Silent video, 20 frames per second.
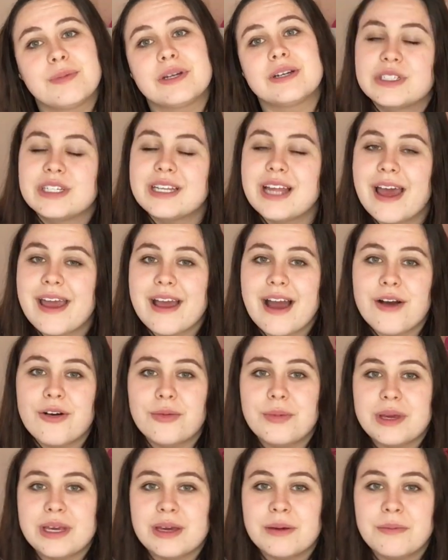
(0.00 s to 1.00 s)
Today I will
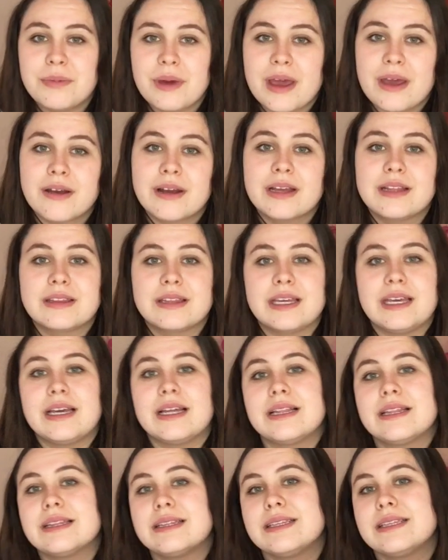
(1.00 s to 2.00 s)
be comparing the
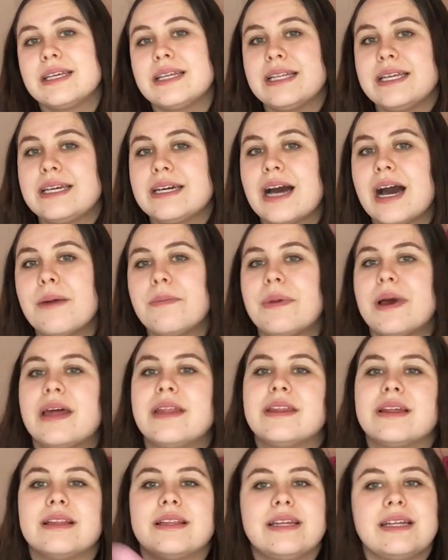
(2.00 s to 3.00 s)
Lily Cup and
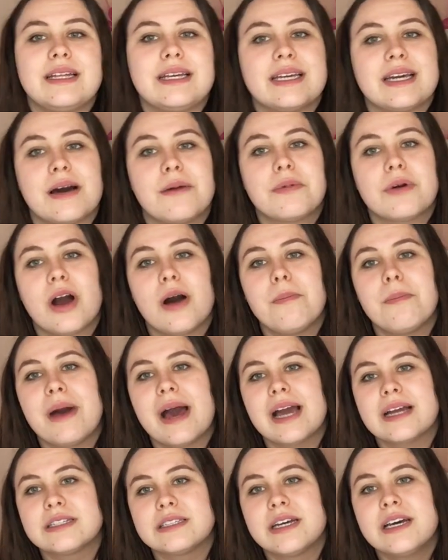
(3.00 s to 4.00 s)
the Lily Cup
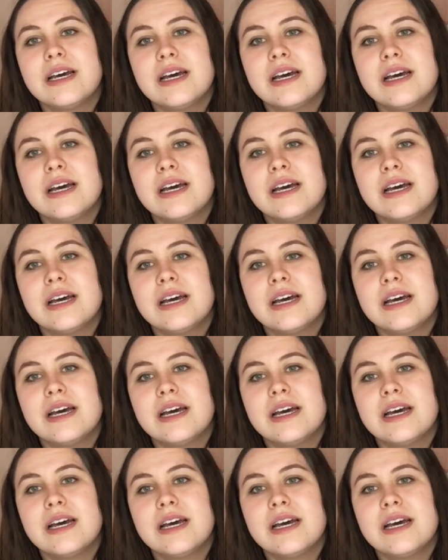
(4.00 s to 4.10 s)
Compact.